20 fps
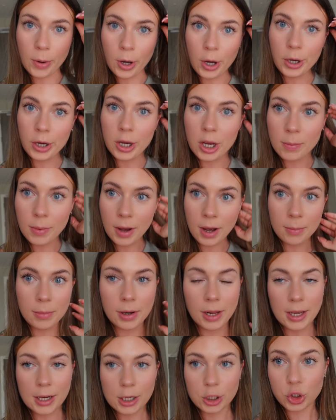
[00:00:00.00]
home, I'm
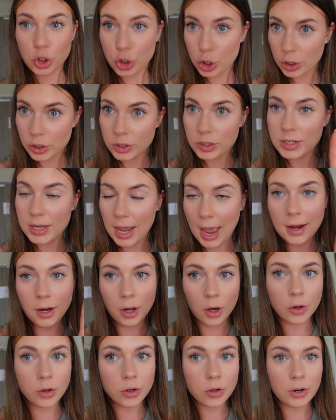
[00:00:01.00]
like just getting
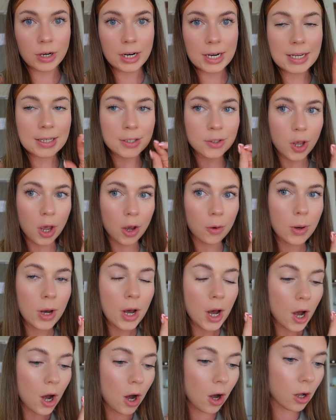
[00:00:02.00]
hungry. So
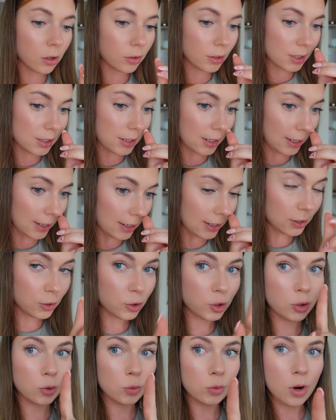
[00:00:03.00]
honestly,
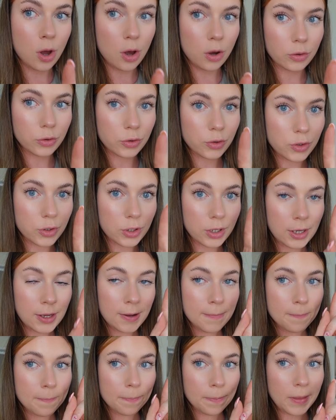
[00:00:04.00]
do not
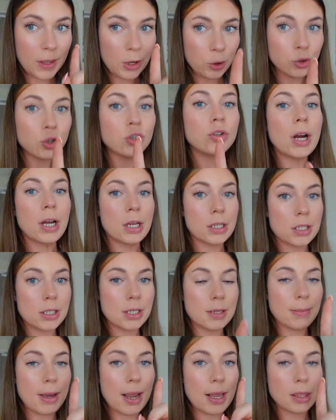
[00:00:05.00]

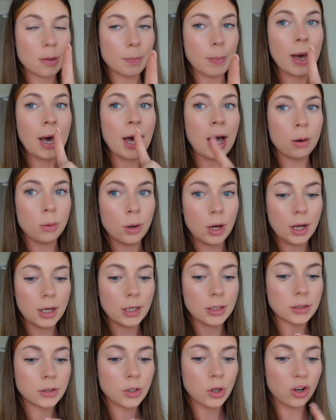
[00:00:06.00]
underestimate the
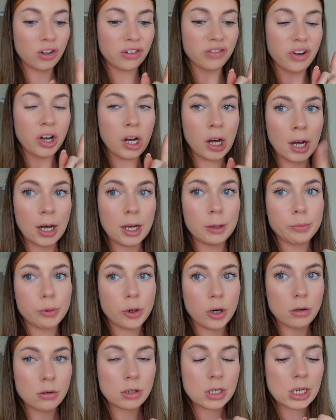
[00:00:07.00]
power of high
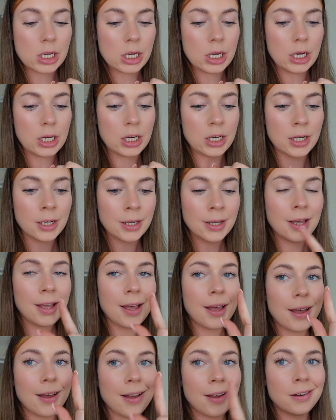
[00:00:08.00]
protein
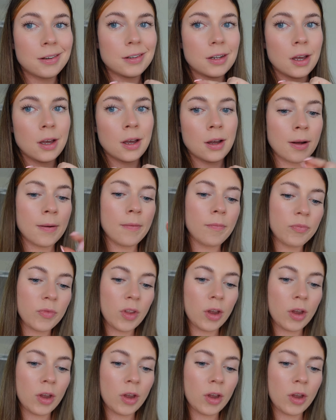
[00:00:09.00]
and a